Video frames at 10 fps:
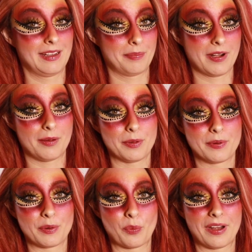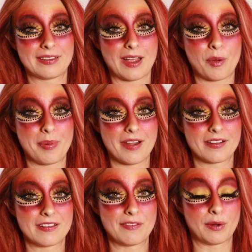Probably would have worked out
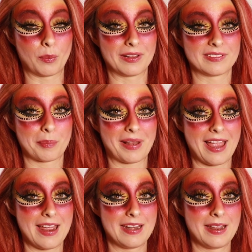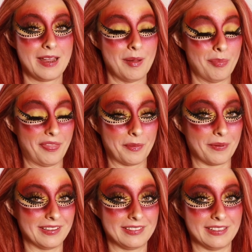better if there was a plan, but there
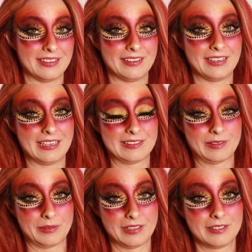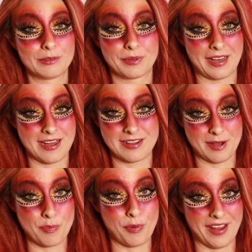wasn't. So this is what I ended
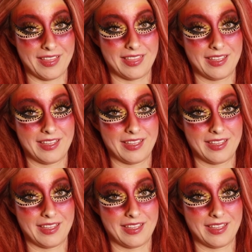up with.